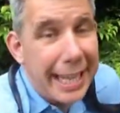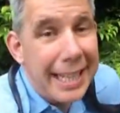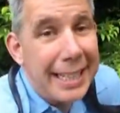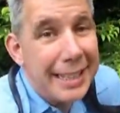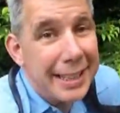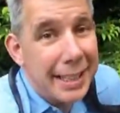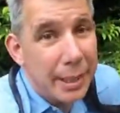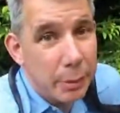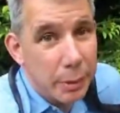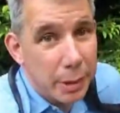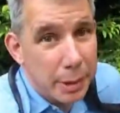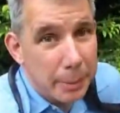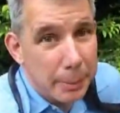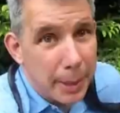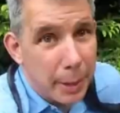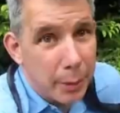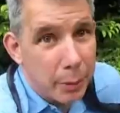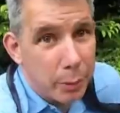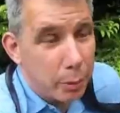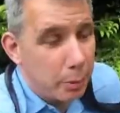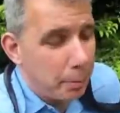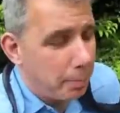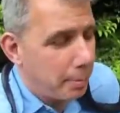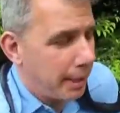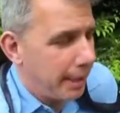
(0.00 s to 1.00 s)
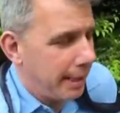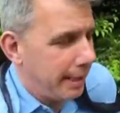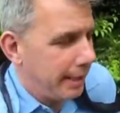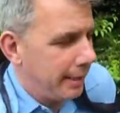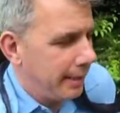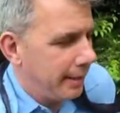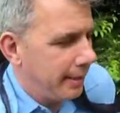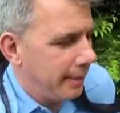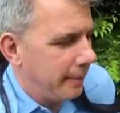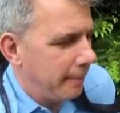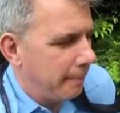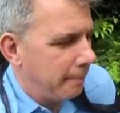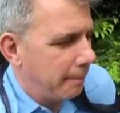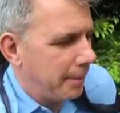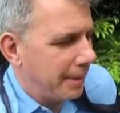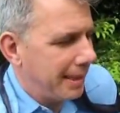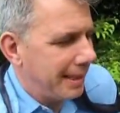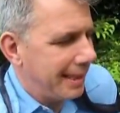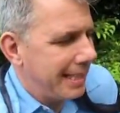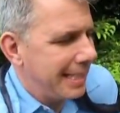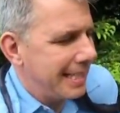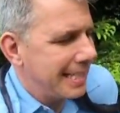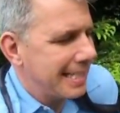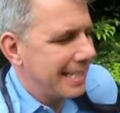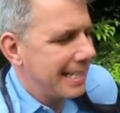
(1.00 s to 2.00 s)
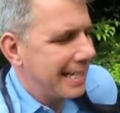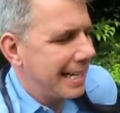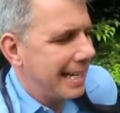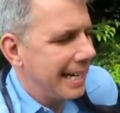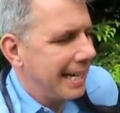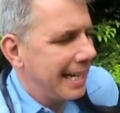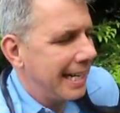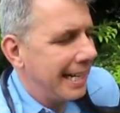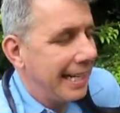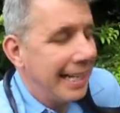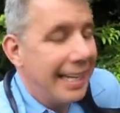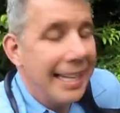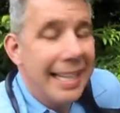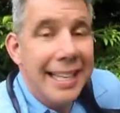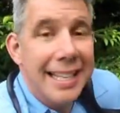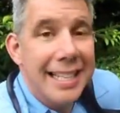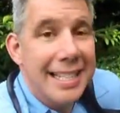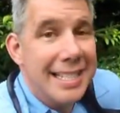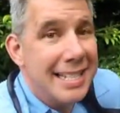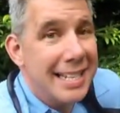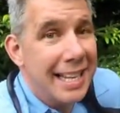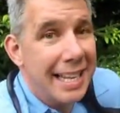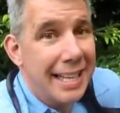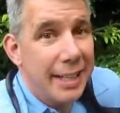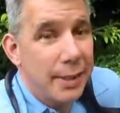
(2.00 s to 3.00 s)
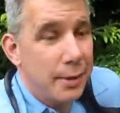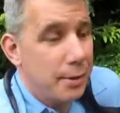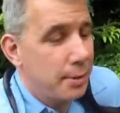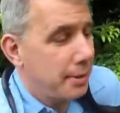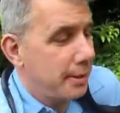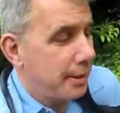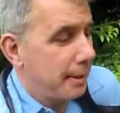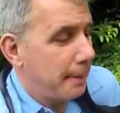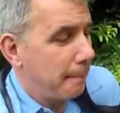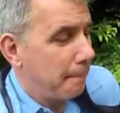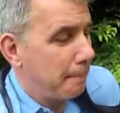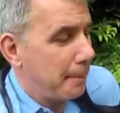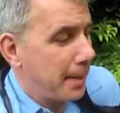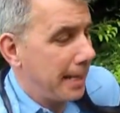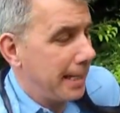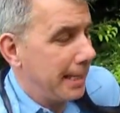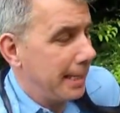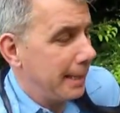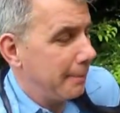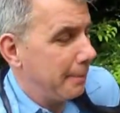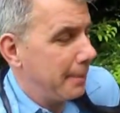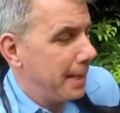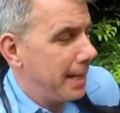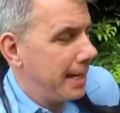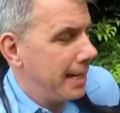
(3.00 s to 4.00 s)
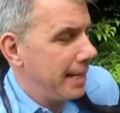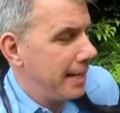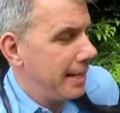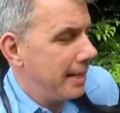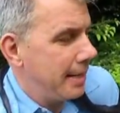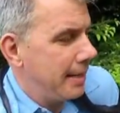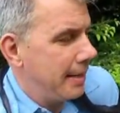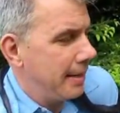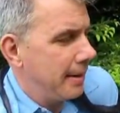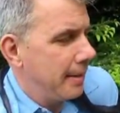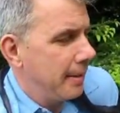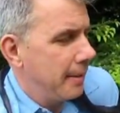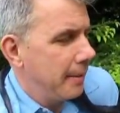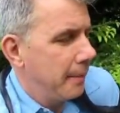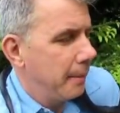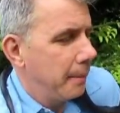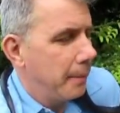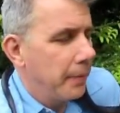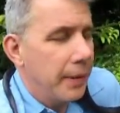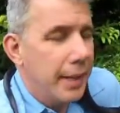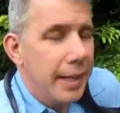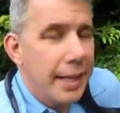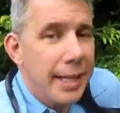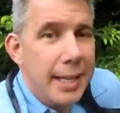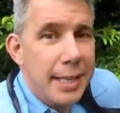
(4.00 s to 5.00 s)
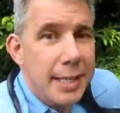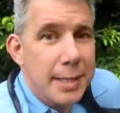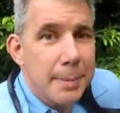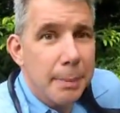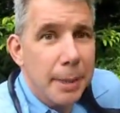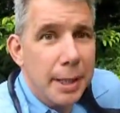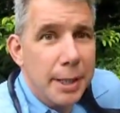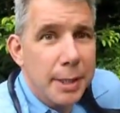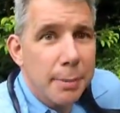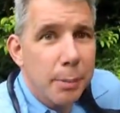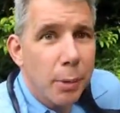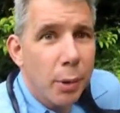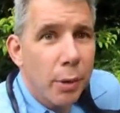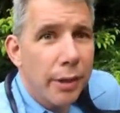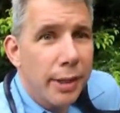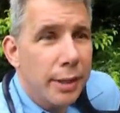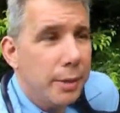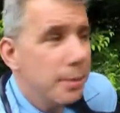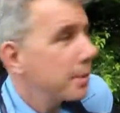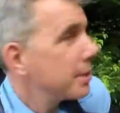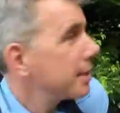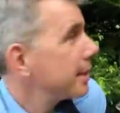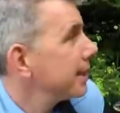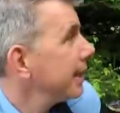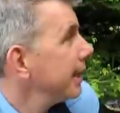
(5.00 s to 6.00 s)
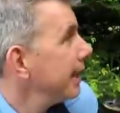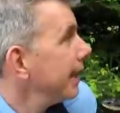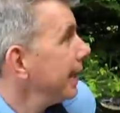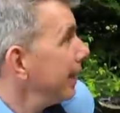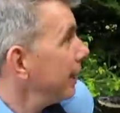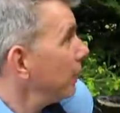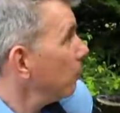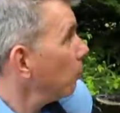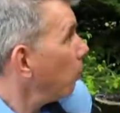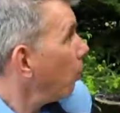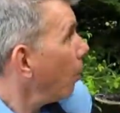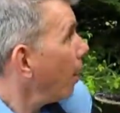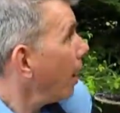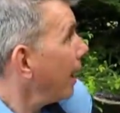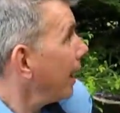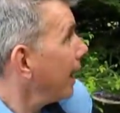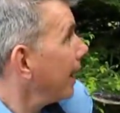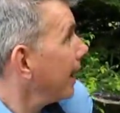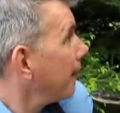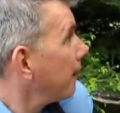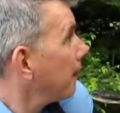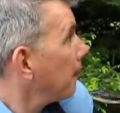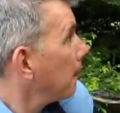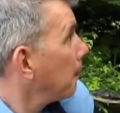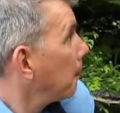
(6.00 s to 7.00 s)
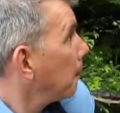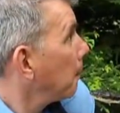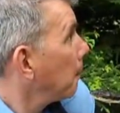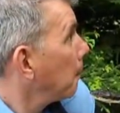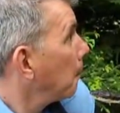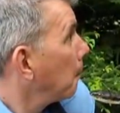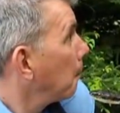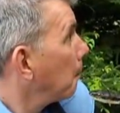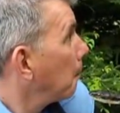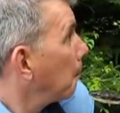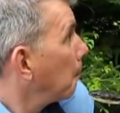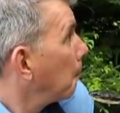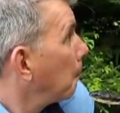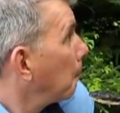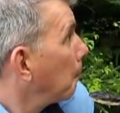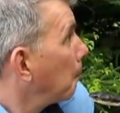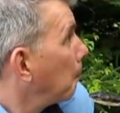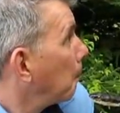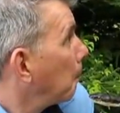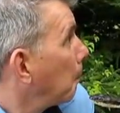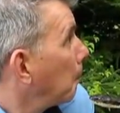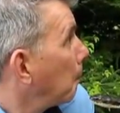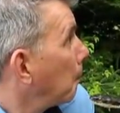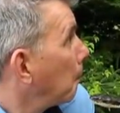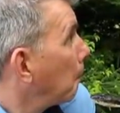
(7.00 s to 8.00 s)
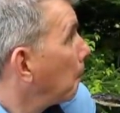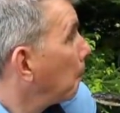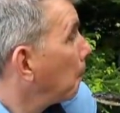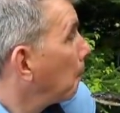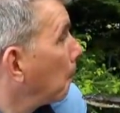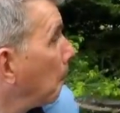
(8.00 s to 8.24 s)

Anything with a mouth will bite. But this guy is not interested in biting me. He's much more interested in what? Um...